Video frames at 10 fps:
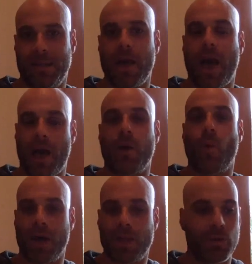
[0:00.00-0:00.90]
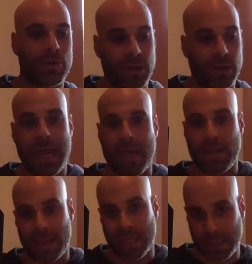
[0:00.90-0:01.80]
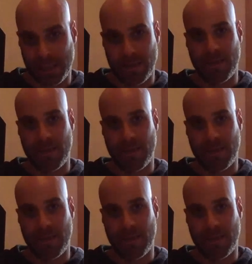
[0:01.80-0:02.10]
I want you to take this